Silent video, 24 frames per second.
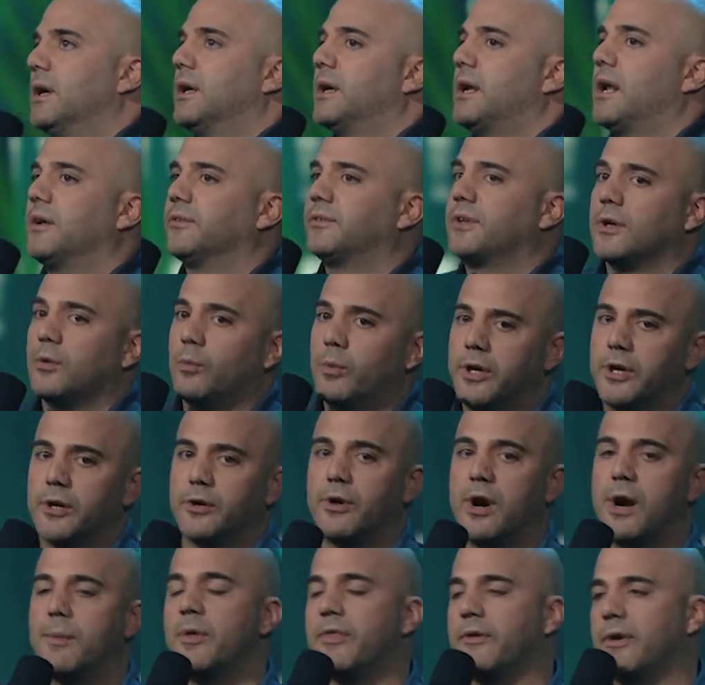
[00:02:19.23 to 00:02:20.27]
And I was like, well, your
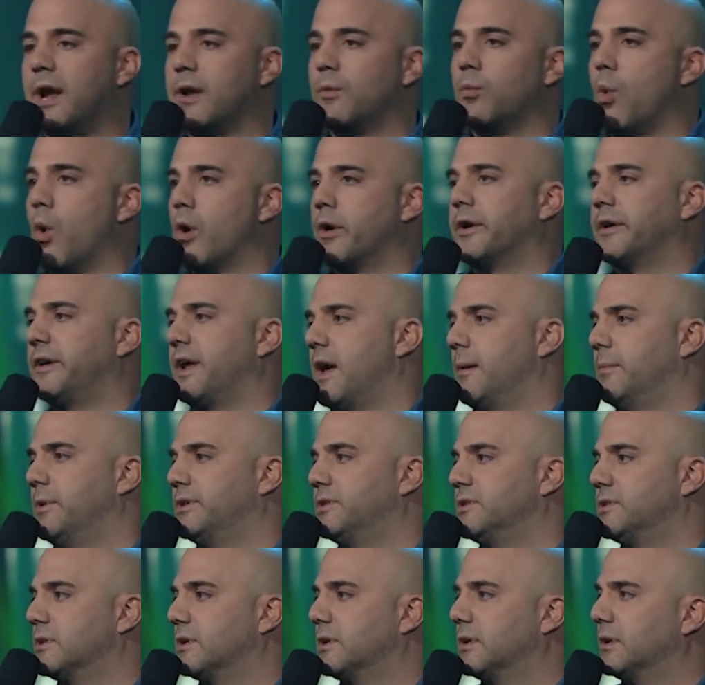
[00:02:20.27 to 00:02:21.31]
grandmother had water
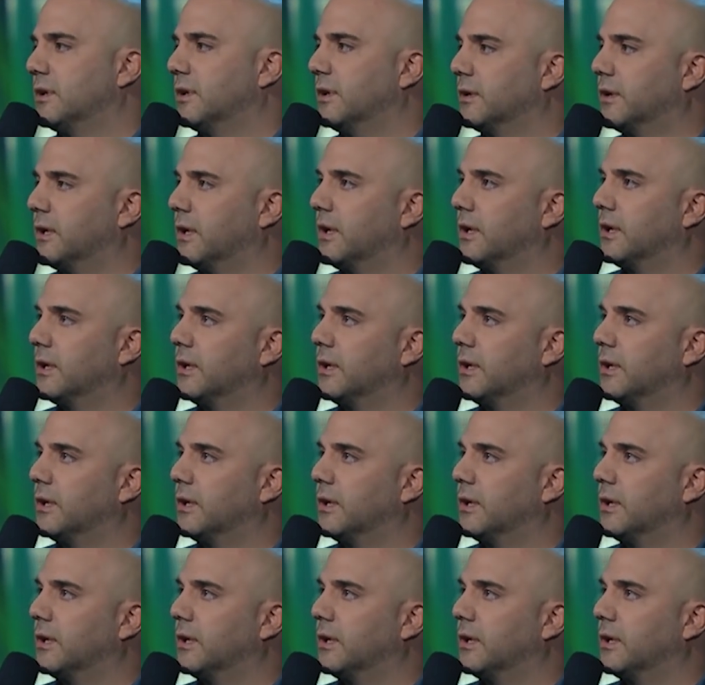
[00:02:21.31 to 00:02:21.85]
damage. Okay.